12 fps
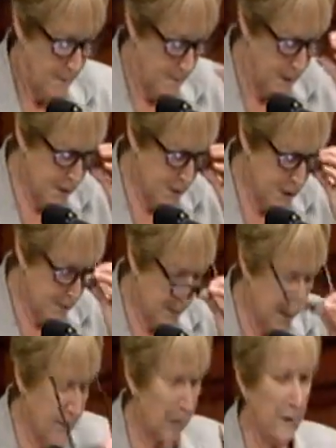Mr.
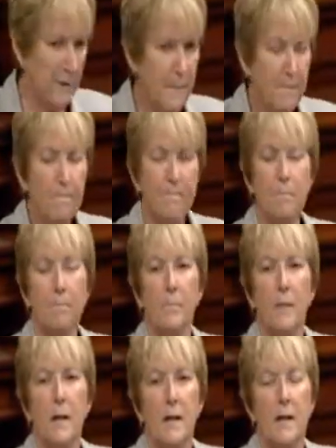Speaker,
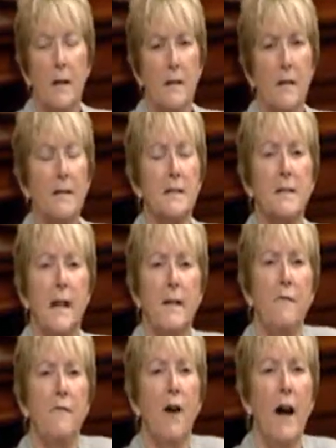this is a
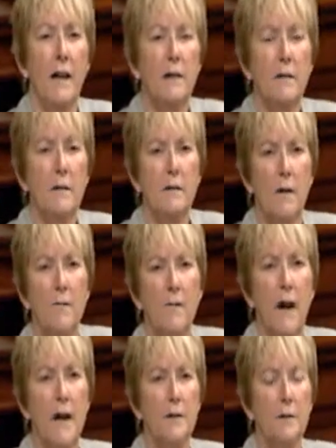vital,
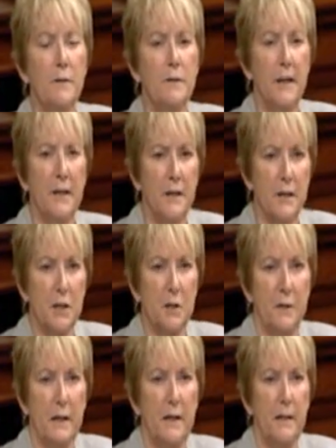vital
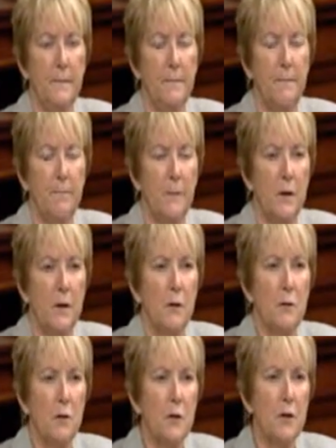industry
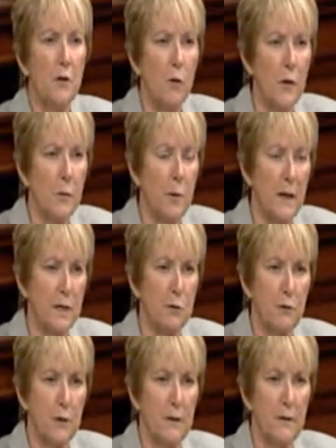to the
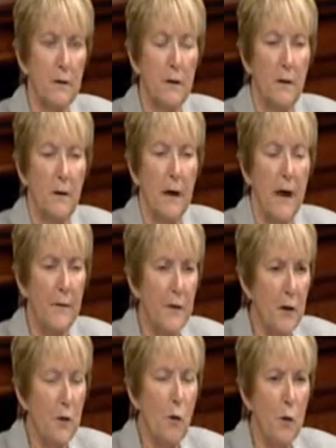Northwestern and
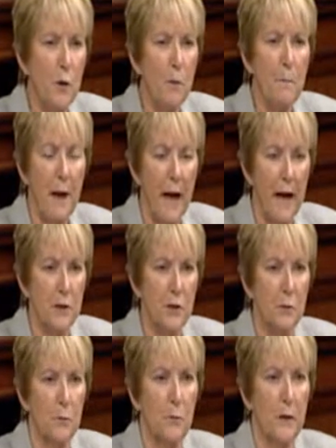the oil patch
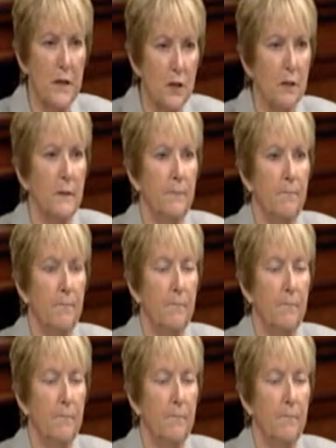region.